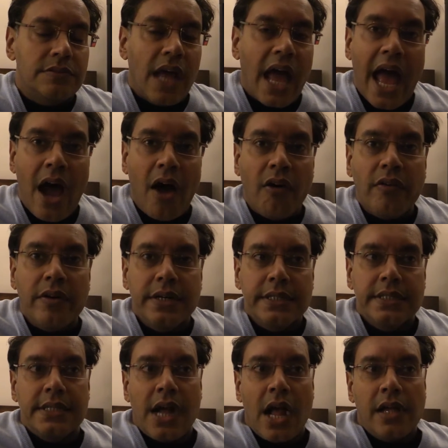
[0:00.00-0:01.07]
out.
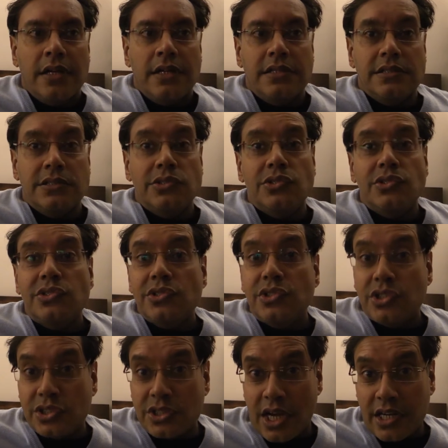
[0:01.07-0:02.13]

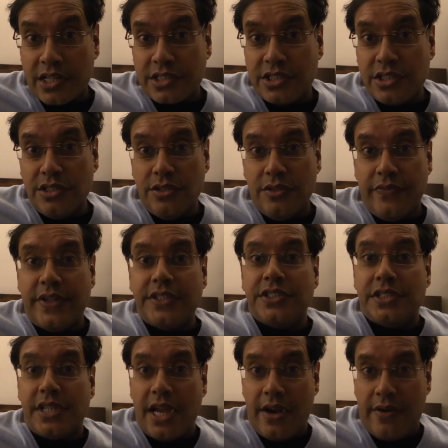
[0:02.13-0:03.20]
Stuck to
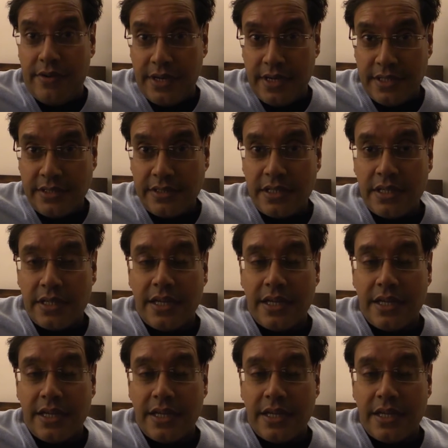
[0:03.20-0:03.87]
vegetarian,